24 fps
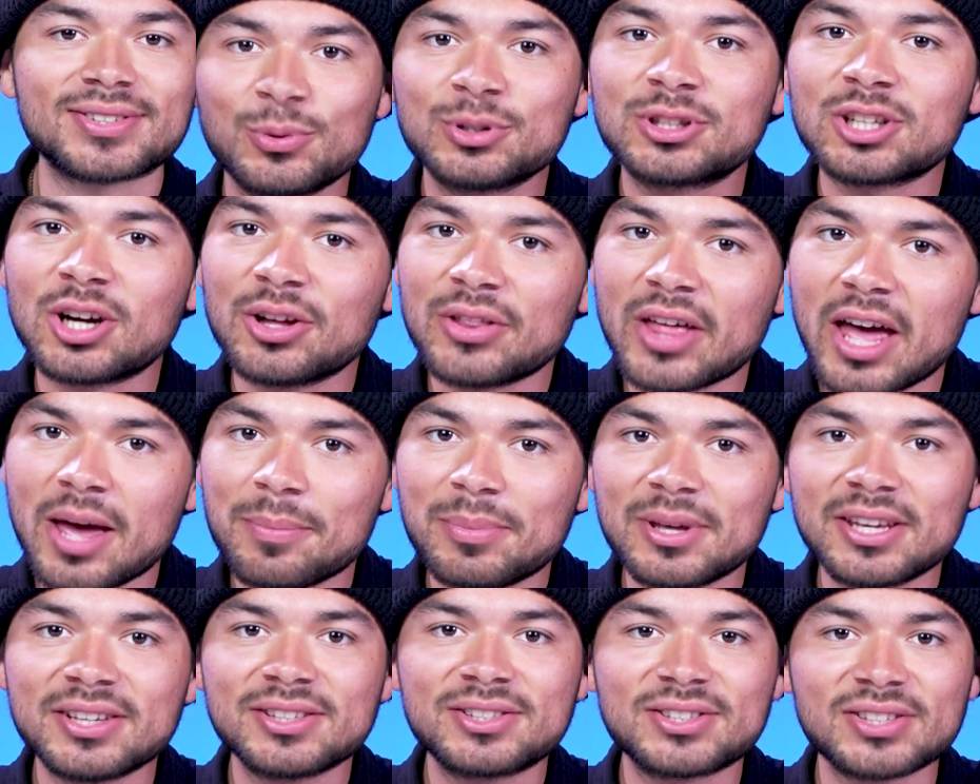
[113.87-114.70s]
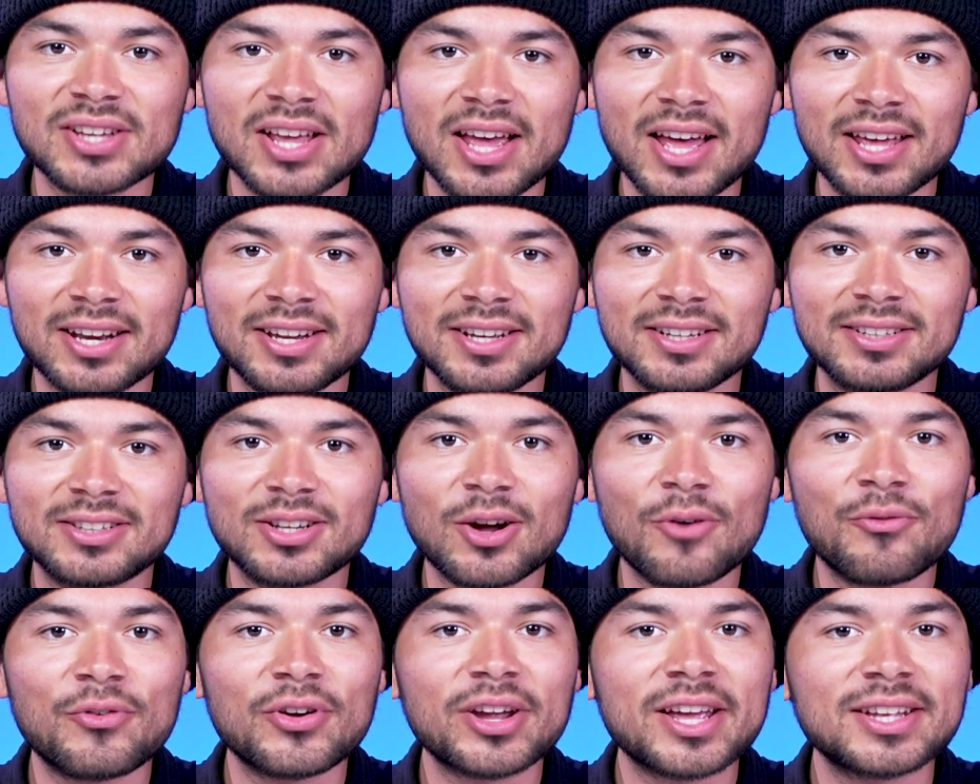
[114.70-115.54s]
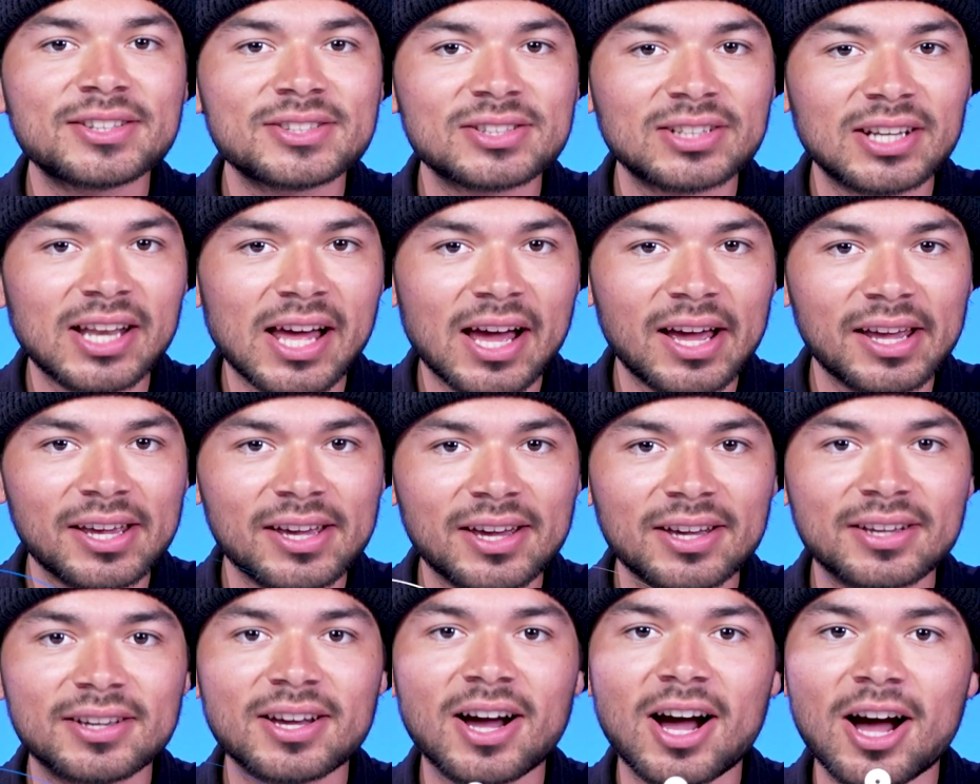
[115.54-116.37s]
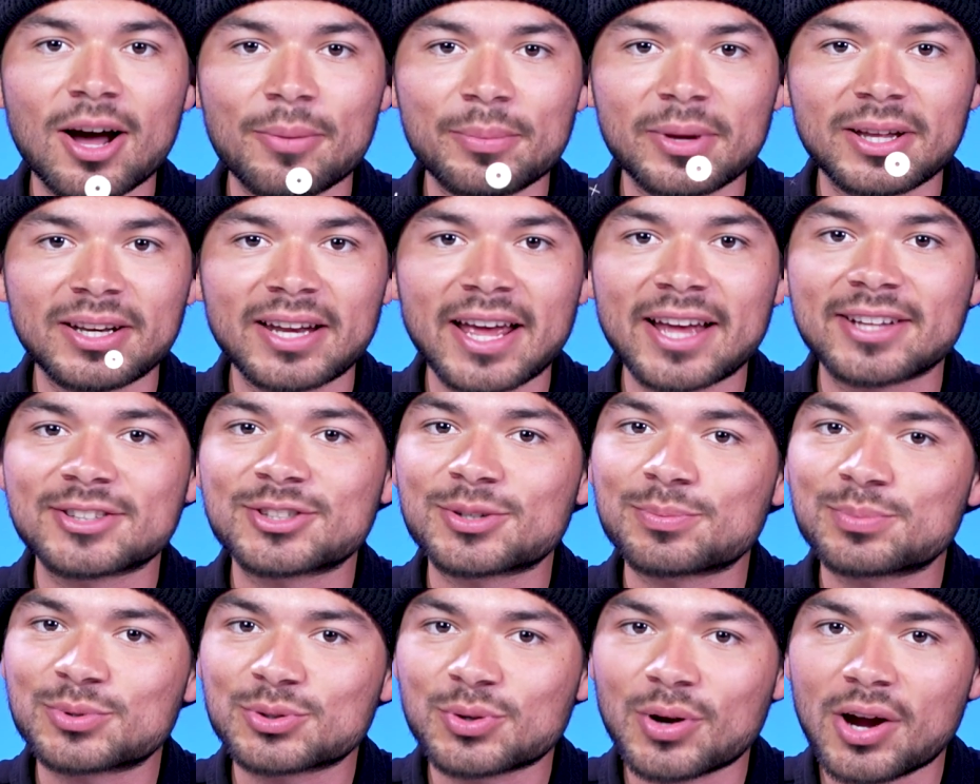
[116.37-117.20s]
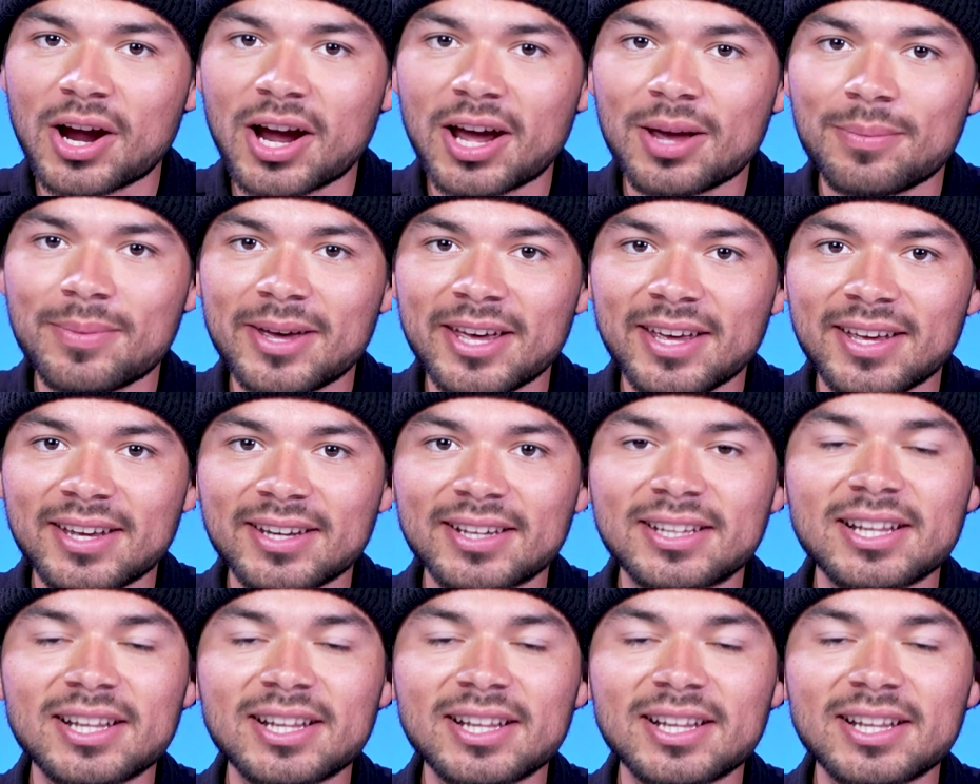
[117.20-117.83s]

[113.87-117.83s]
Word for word: With all that being said, don't forget to like, comment, and subscribe.